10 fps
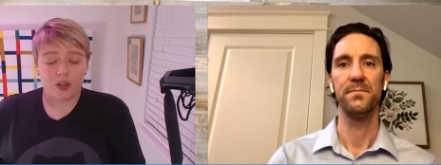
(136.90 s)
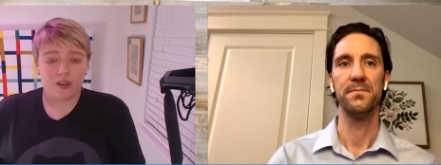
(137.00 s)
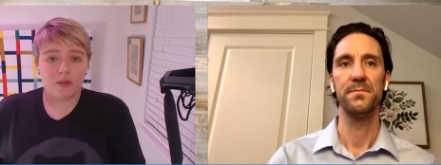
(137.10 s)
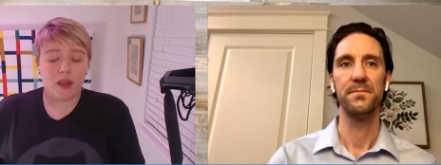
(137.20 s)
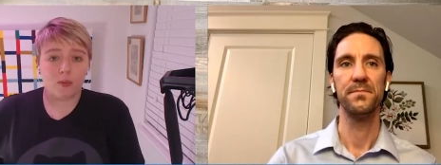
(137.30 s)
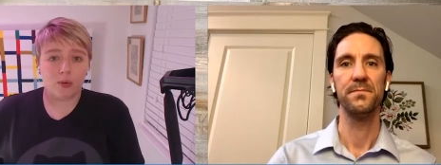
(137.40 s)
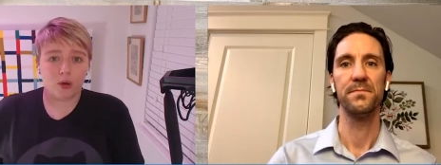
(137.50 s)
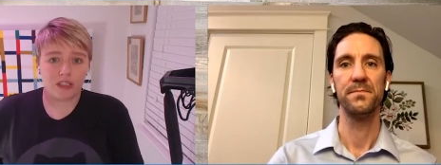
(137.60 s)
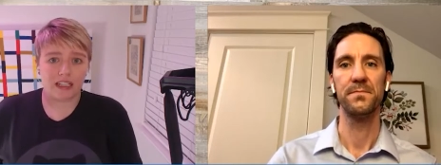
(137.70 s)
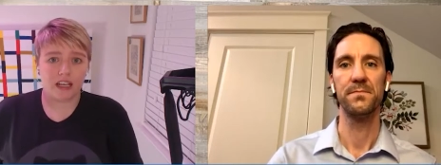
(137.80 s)
Speaker 1: uh, our
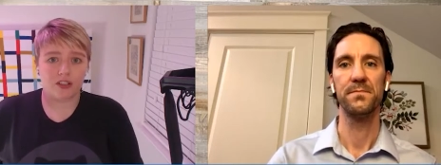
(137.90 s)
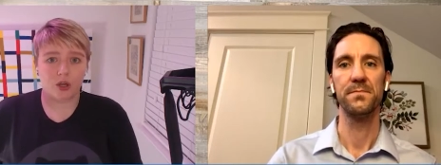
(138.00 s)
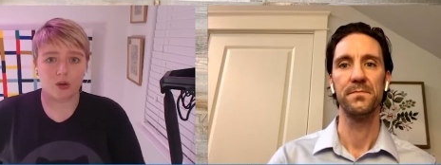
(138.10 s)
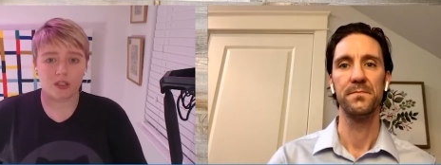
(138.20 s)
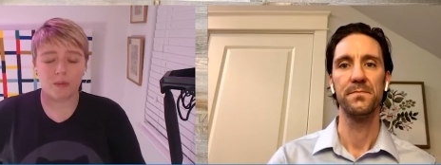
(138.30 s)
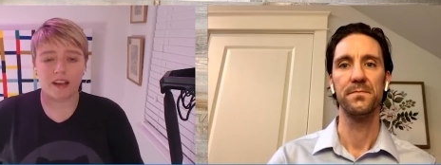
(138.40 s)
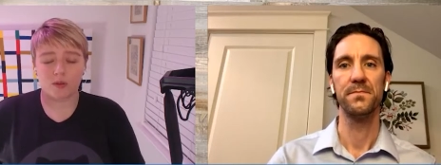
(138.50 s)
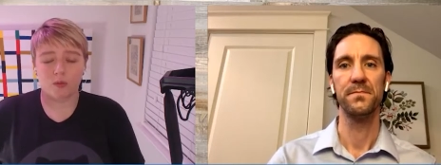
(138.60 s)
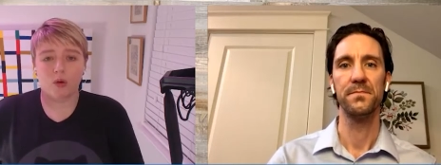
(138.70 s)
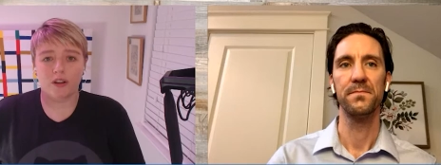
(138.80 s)
product, Azure Cost
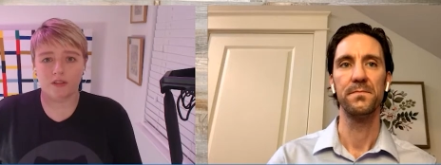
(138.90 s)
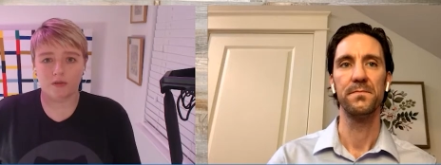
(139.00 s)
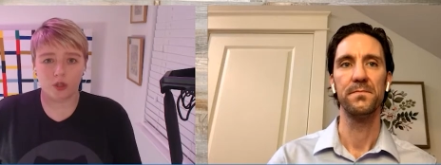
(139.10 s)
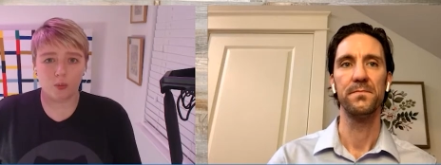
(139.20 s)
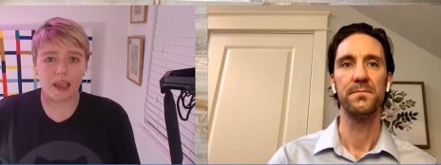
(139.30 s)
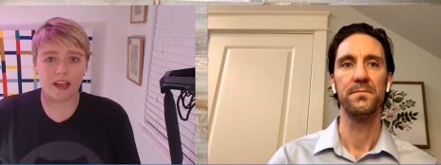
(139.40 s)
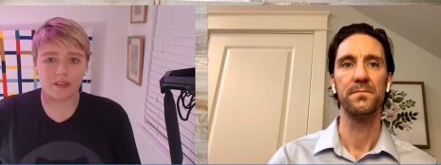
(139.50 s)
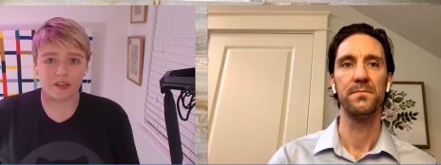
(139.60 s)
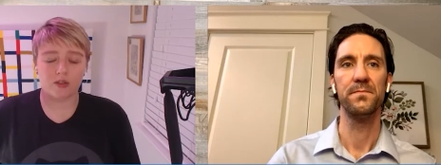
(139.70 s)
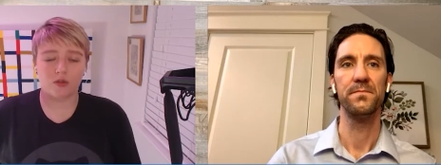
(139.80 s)
Management? What are the real
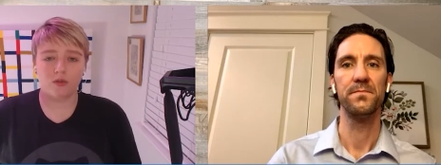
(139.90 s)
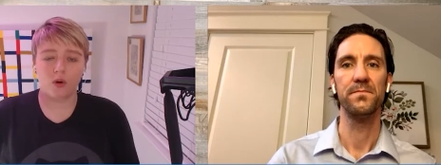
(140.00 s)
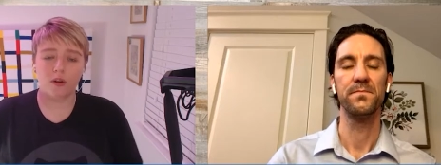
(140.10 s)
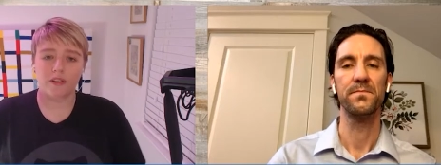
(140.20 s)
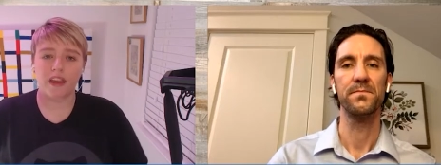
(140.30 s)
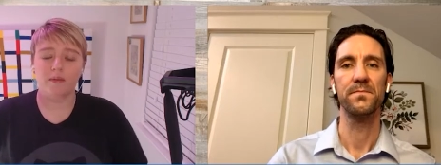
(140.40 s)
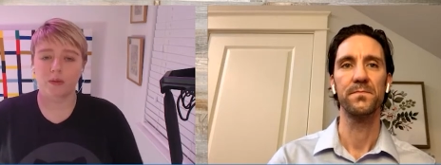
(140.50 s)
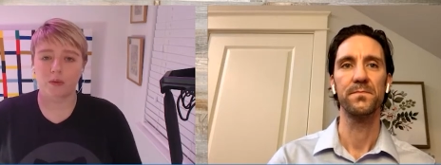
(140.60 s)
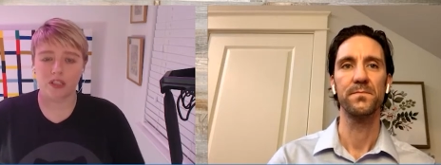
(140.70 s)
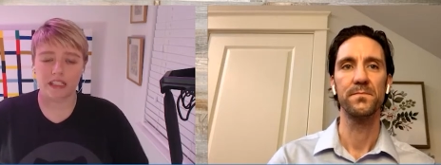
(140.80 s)
benefits for them
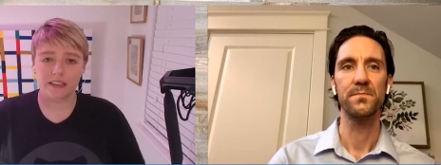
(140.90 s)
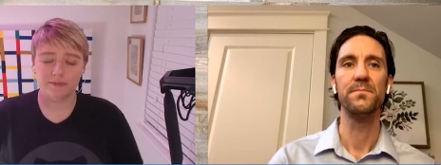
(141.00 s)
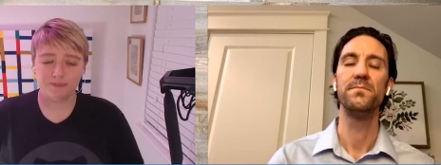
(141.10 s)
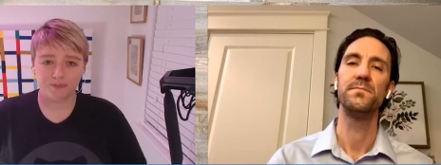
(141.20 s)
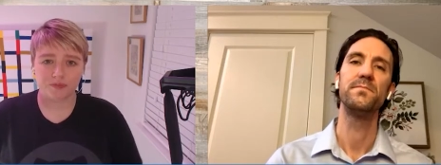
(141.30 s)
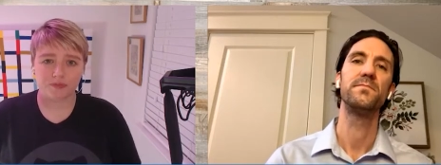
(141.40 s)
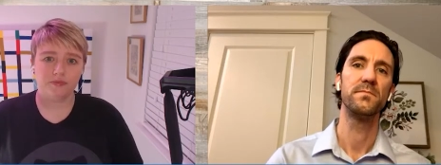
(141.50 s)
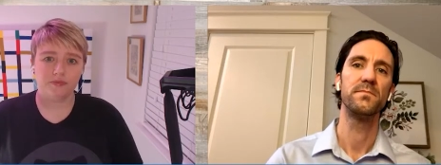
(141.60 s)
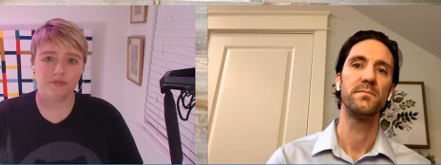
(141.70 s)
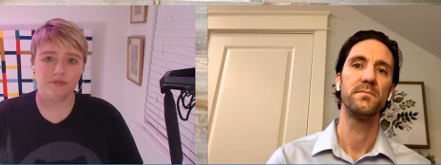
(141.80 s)
that we're seeing?
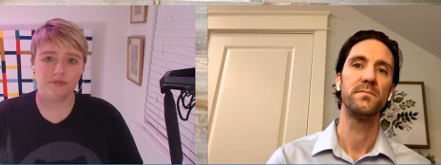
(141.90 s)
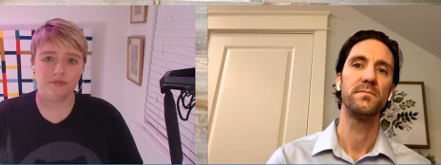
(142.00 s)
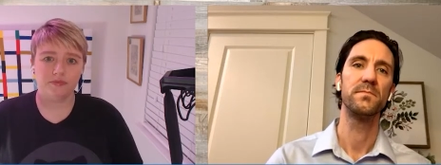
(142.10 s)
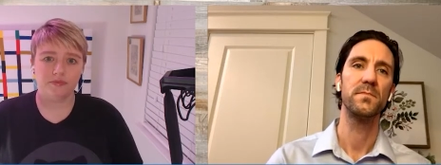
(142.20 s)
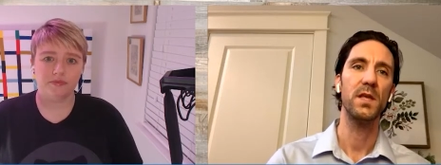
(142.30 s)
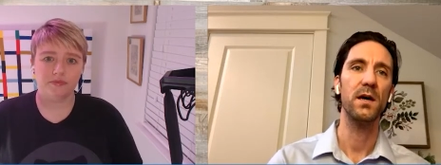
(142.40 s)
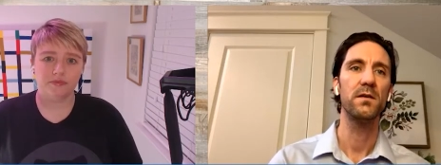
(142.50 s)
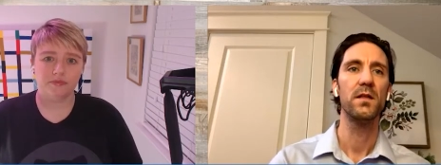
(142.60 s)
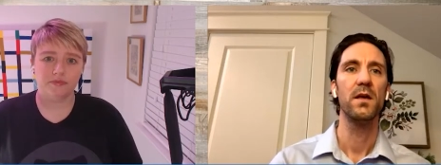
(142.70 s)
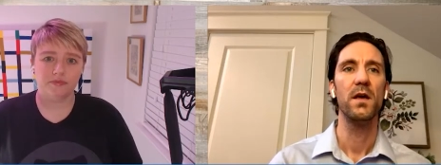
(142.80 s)

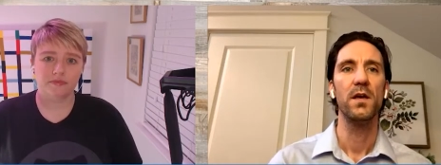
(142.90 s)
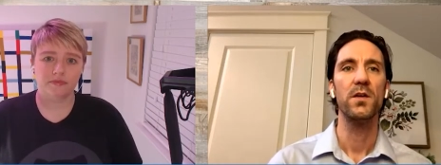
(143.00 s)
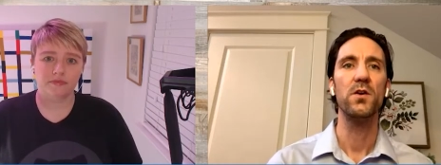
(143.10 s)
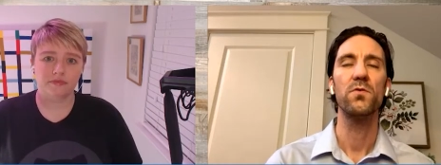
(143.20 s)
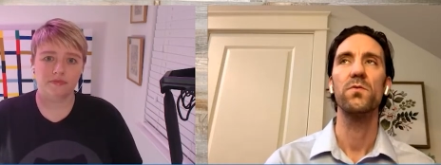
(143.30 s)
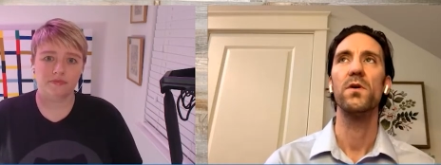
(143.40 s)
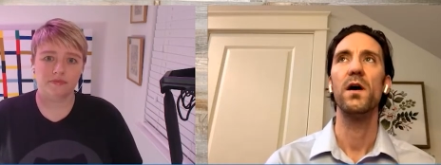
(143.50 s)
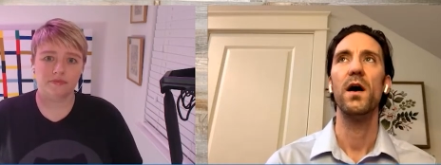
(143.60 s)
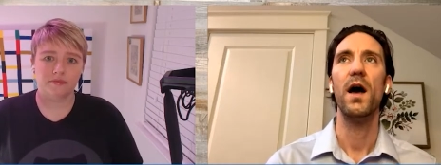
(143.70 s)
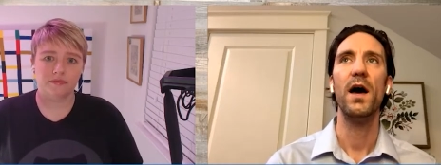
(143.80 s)
Speaker 2: Yeah. You
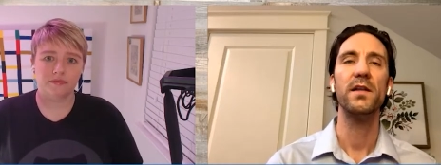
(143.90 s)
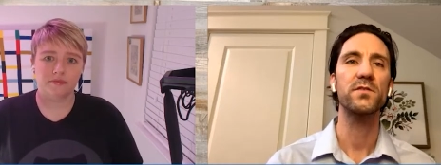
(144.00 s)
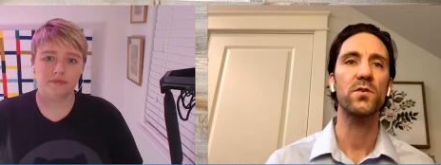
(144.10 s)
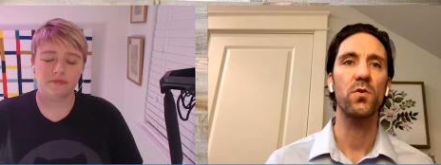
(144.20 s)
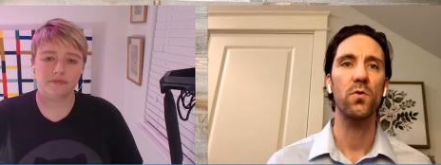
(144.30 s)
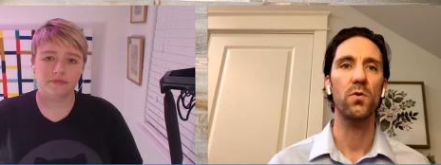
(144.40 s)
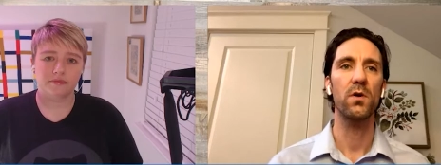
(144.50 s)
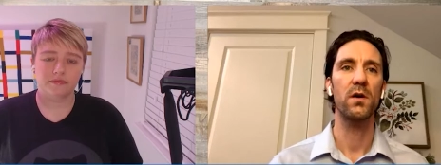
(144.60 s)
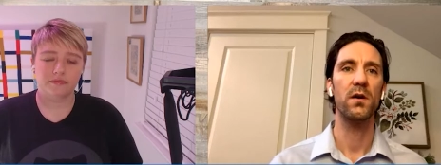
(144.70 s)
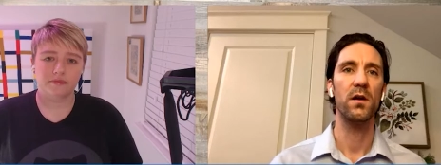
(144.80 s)
know, at its
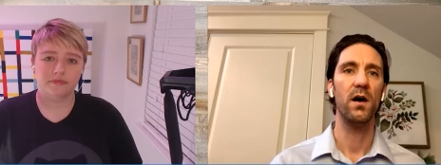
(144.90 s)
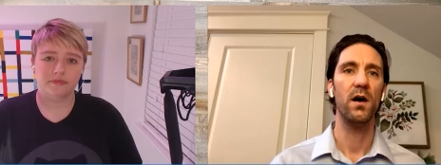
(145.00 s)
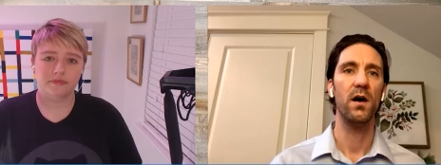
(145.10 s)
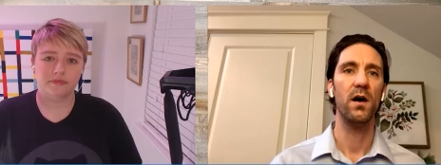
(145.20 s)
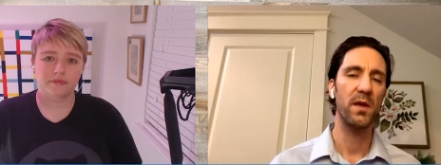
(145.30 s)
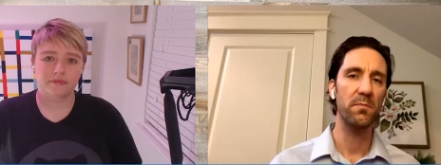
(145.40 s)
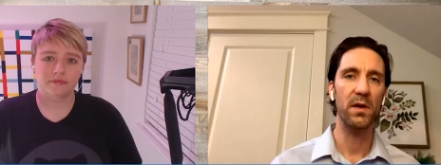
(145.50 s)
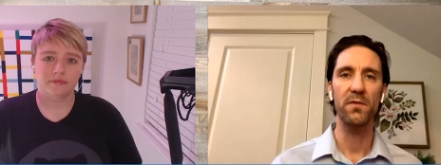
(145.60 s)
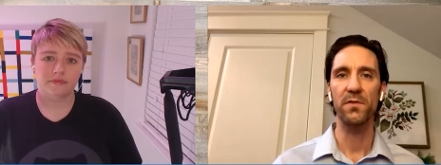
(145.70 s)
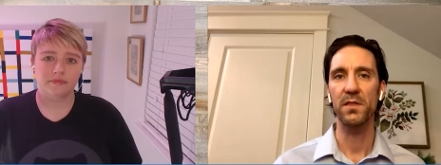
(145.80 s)
core, uh, the main
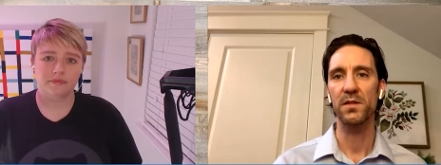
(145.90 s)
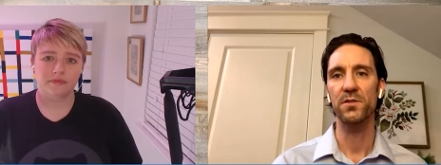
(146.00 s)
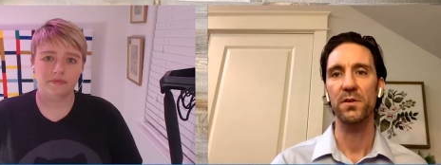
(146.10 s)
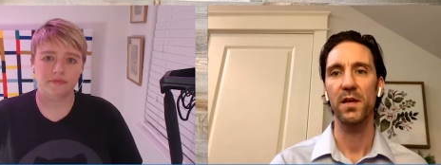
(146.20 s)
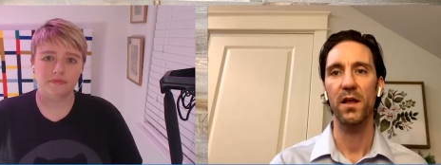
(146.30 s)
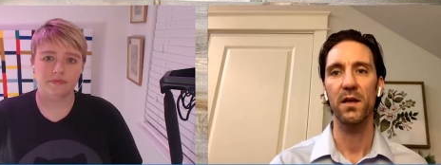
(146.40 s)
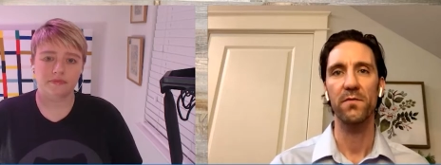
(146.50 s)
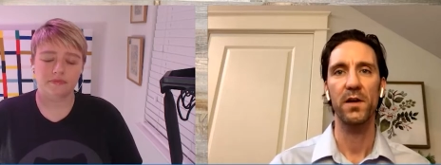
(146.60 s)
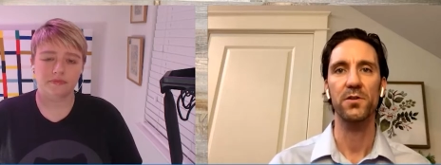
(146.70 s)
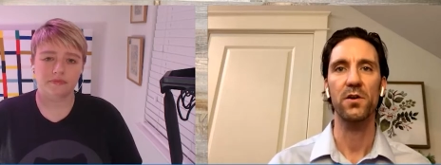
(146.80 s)
benefit that you get out
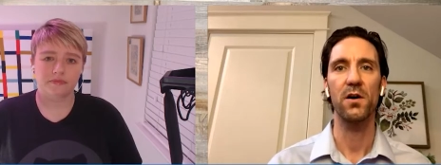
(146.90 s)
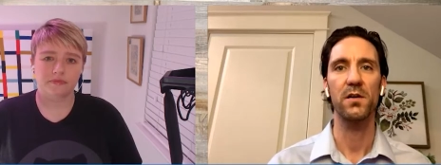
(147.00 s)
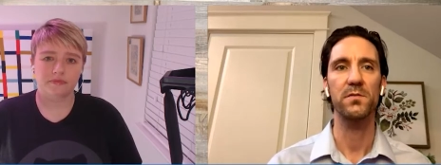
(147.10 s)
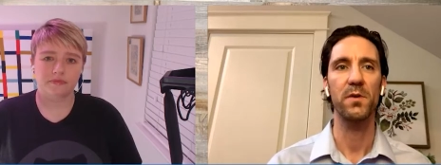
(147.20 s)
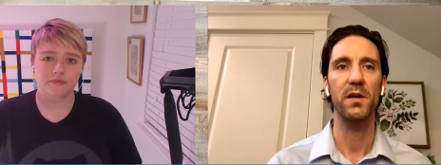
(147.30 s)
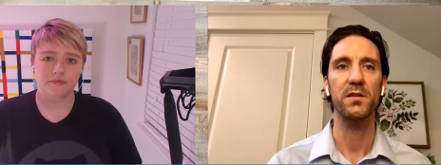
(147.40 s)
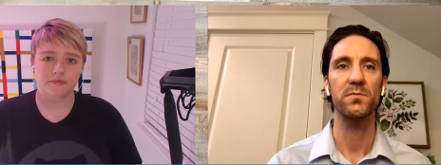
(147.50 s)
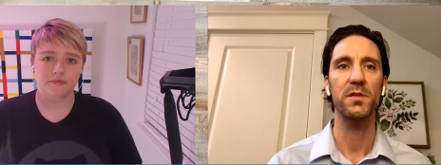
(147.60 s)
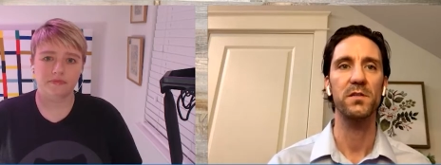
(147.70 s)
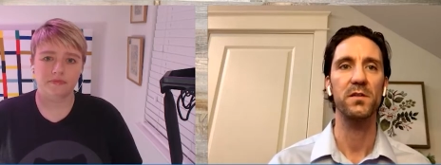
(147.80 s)
of Azure Cost
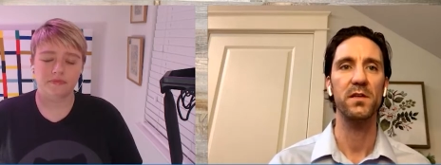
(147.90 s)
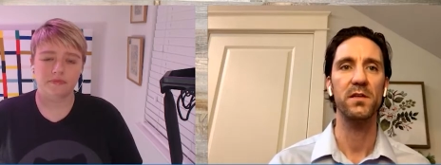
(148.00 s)
Management